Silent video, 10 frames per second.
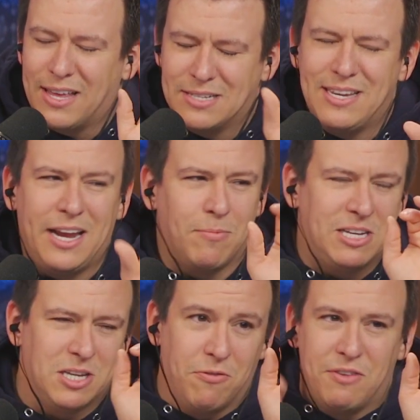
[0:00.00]
like dating
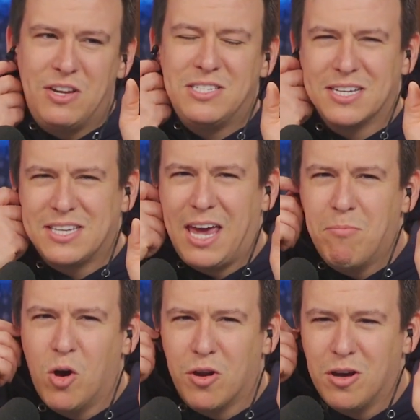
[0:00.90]
myself, 56k
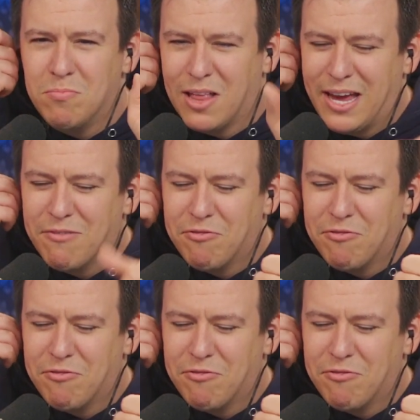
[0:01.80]
modem, like